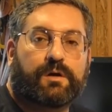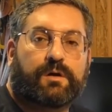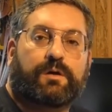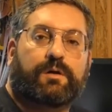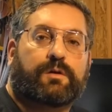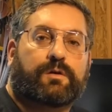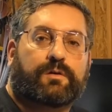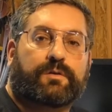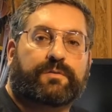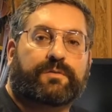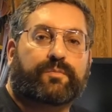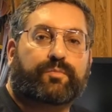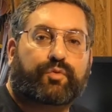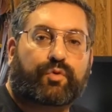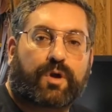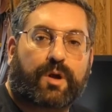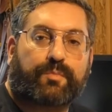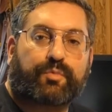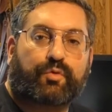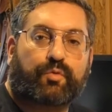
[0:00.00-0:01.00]
on the
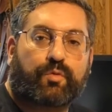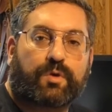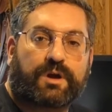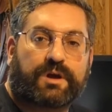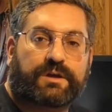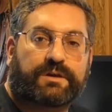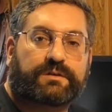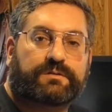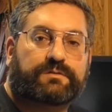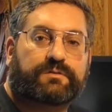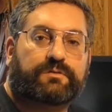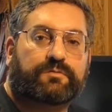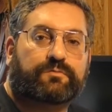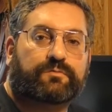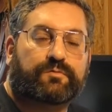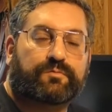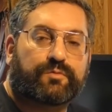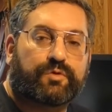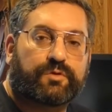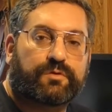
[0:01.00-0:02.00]
proper way to
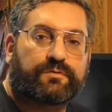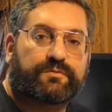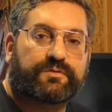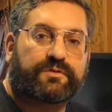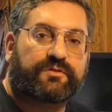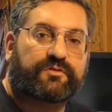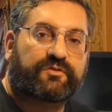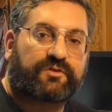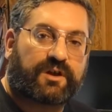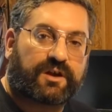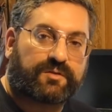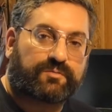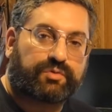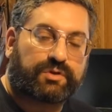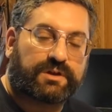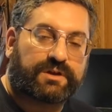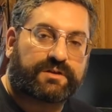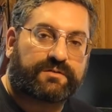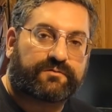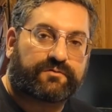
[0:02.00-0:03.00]
remove the side
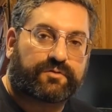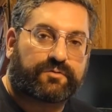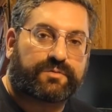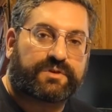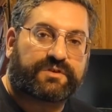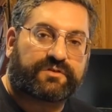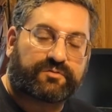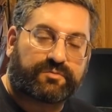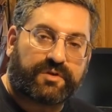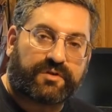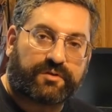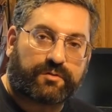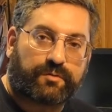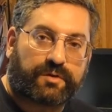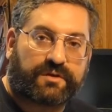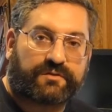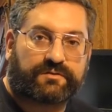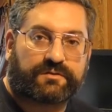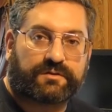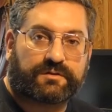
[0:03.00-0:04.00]
plate from a Smith &
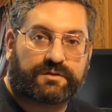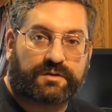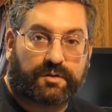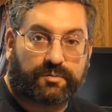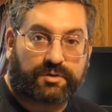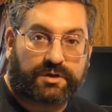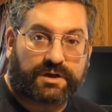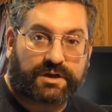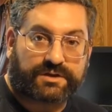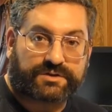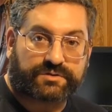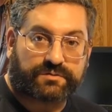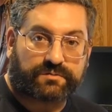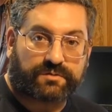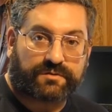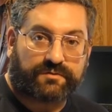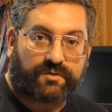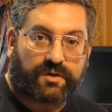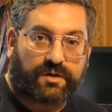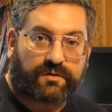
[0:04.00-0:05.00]
Wesson double action
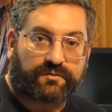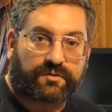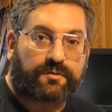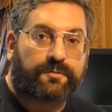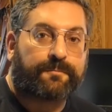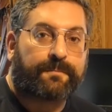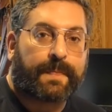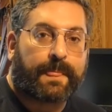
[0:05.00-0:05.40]
revolver,